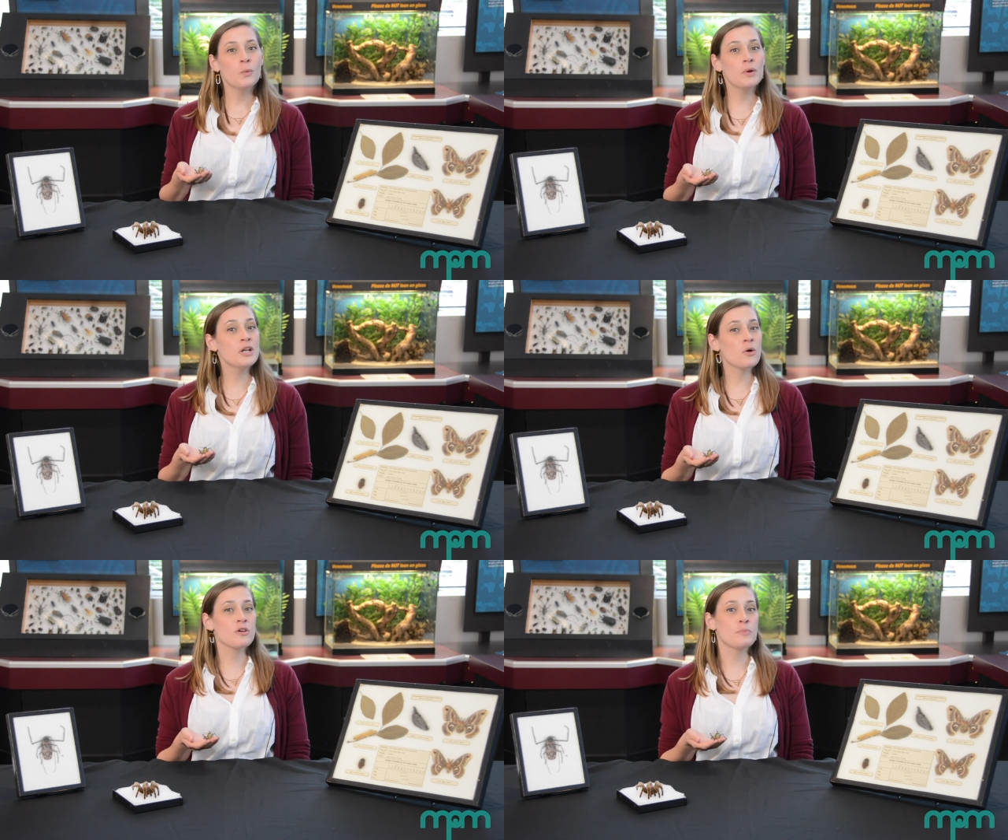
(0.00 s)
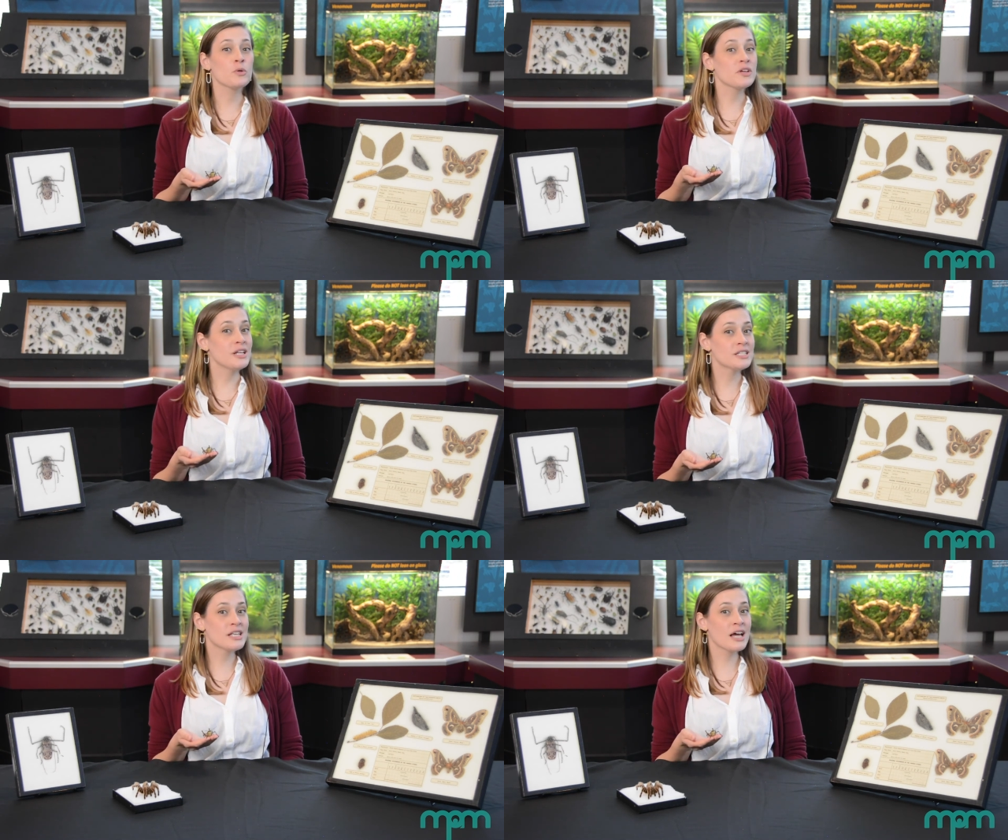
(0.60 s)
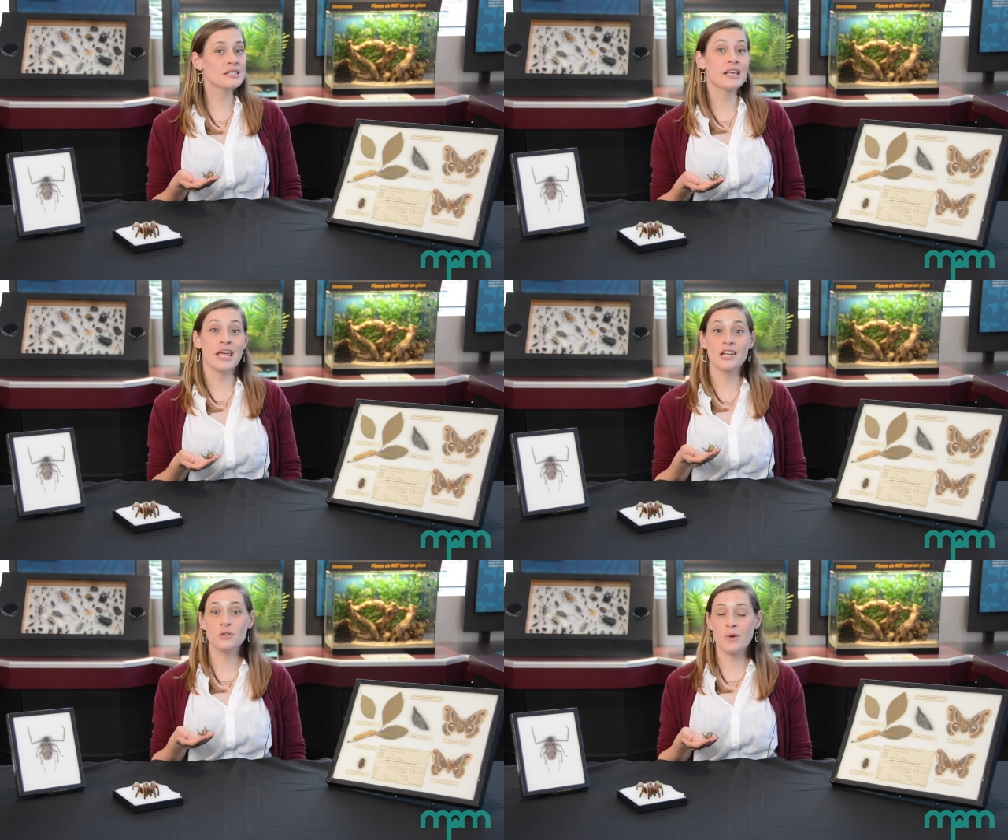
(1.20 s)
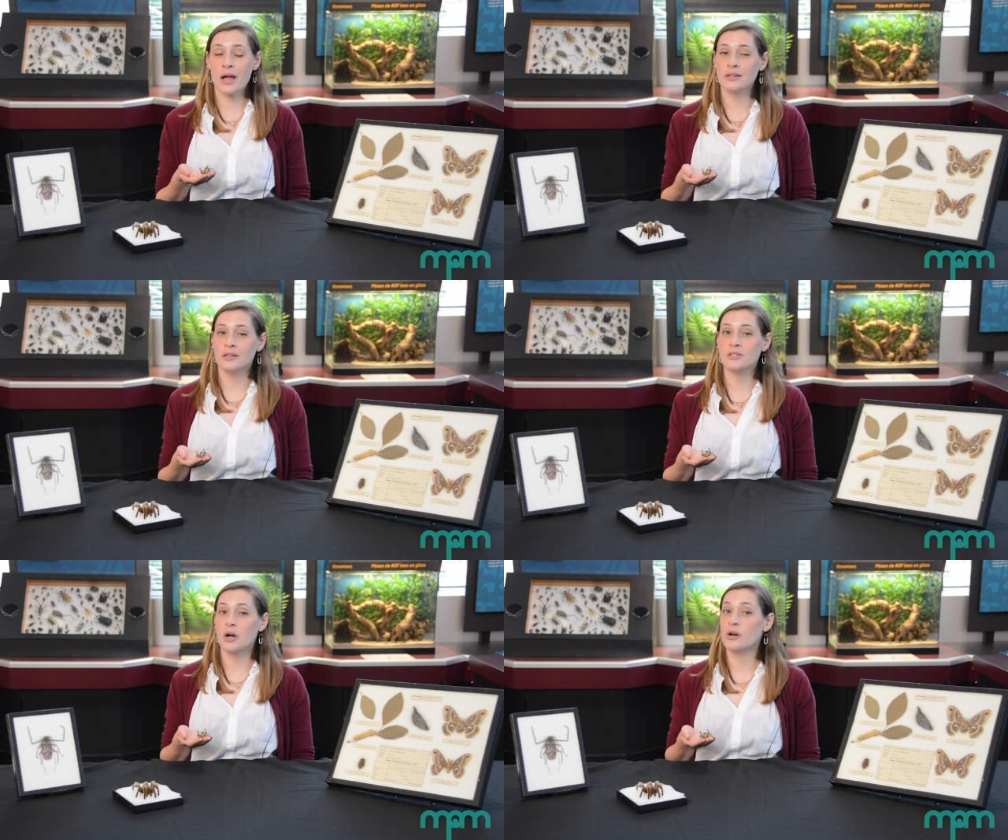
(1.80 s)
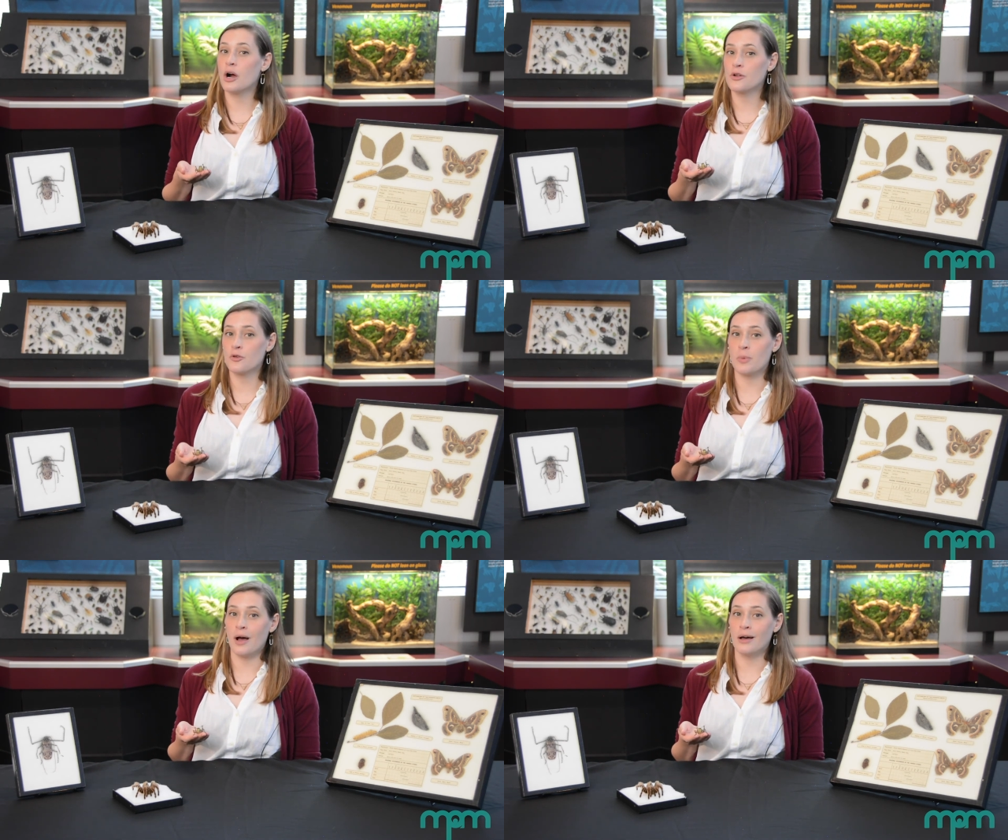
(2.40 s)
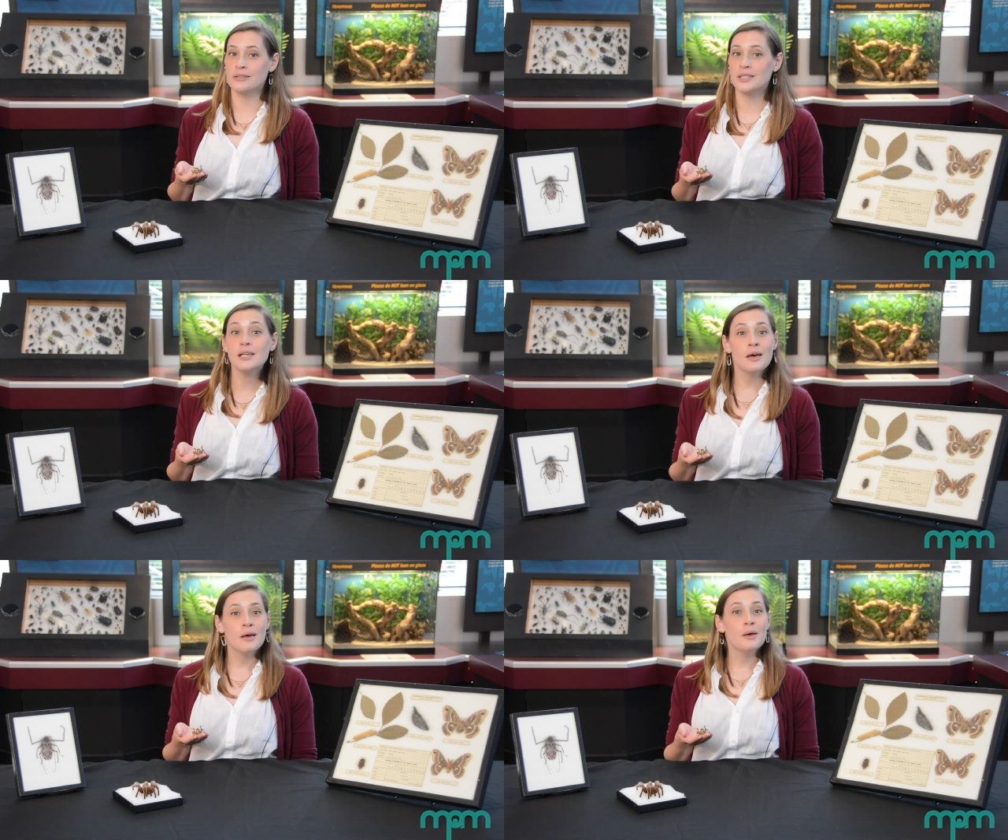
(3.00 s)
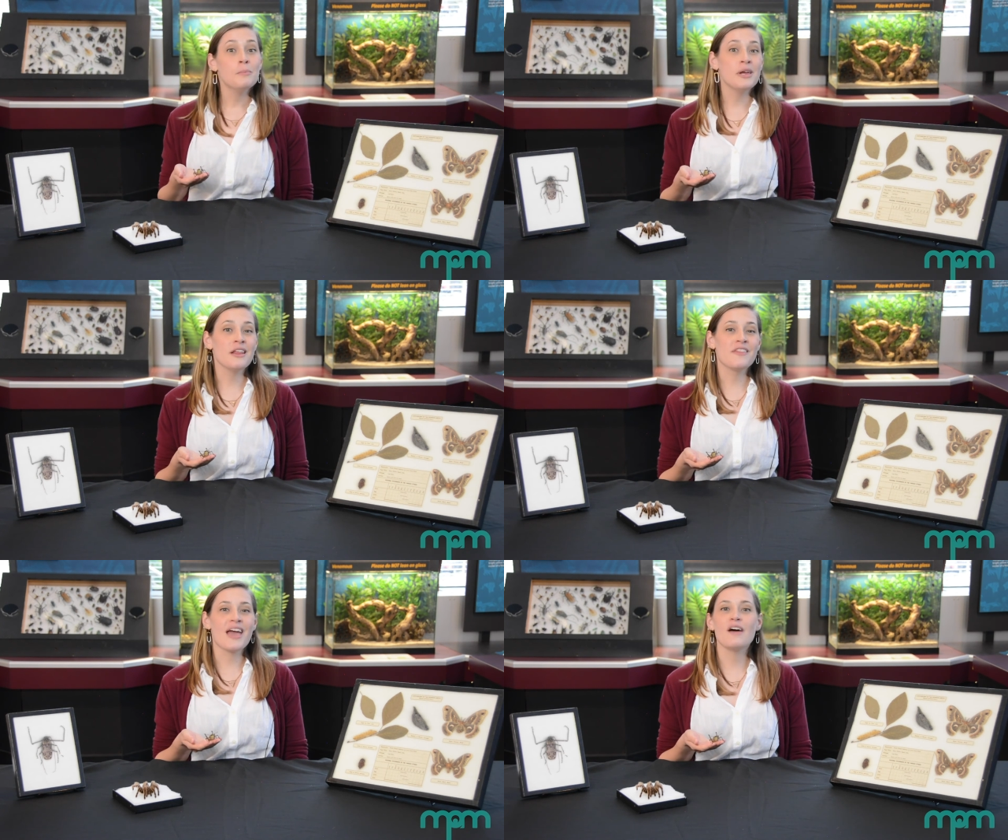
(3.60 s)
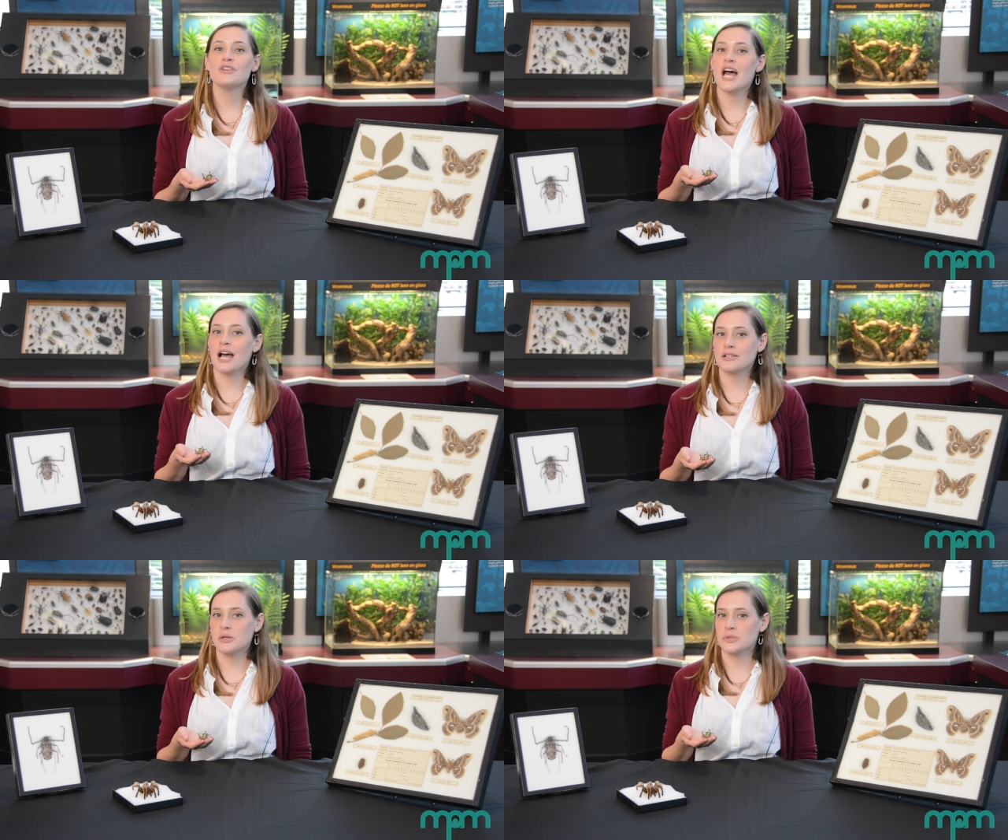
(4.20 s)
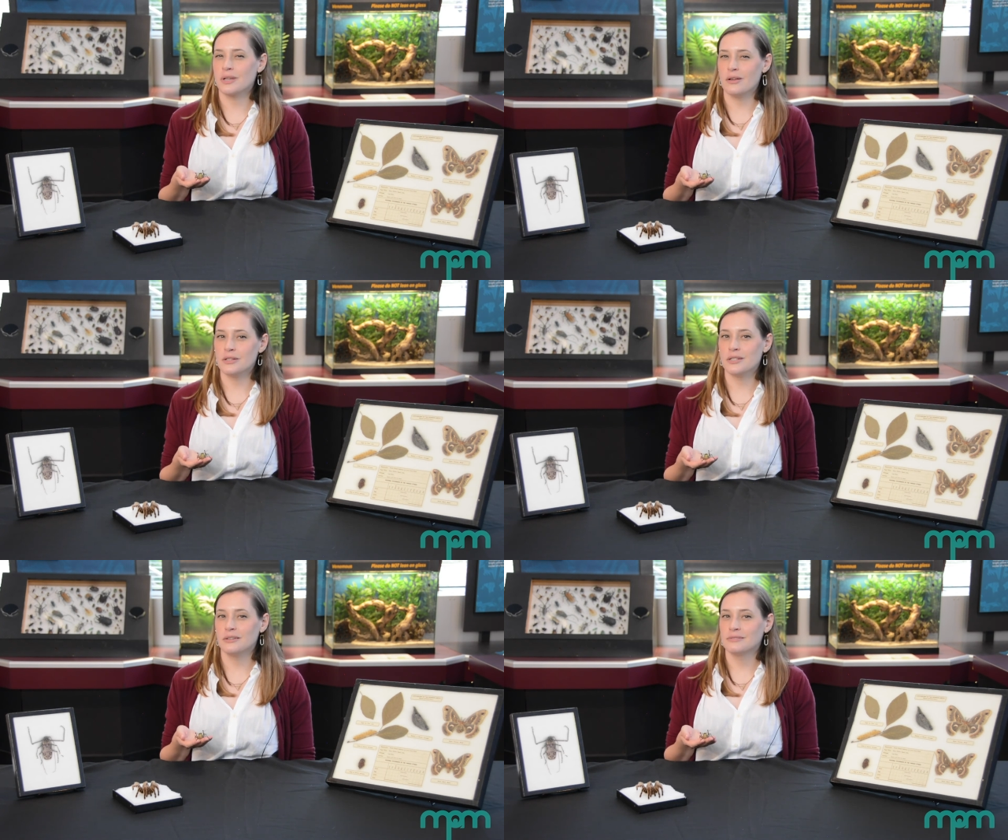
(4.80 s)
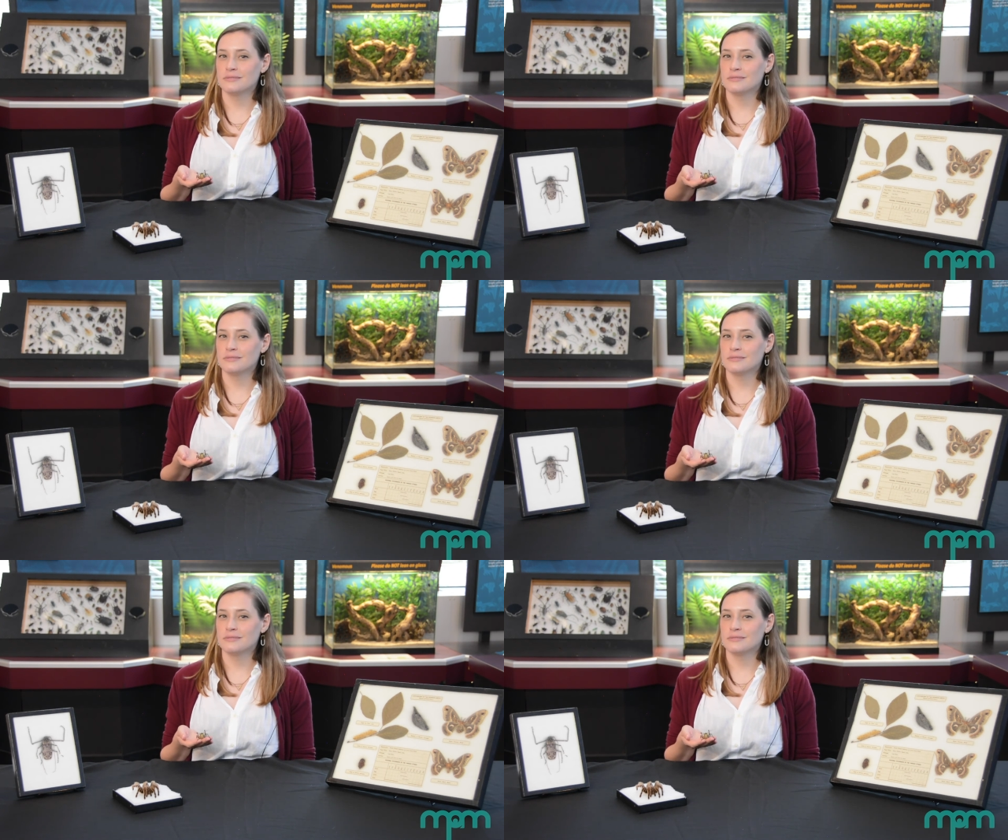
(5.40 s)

We know that both insects and arachnids are arthropods, meaning they have an exoskeleton.